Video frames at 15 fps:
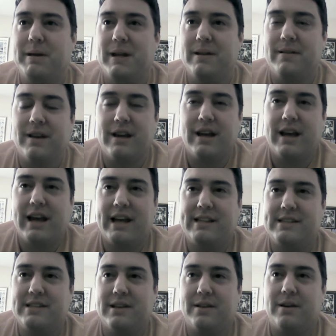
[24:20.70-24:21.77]
mean,
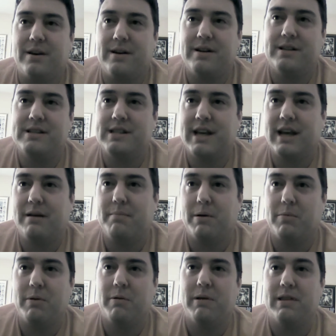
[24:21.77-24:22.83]
it's still hard to say,
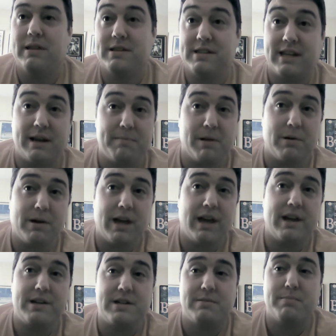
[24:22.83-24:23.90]
but we were in the same
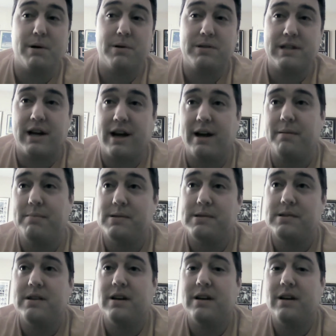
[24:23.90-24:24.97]
location both
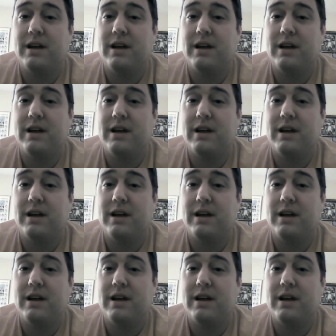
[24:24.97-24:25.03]
times,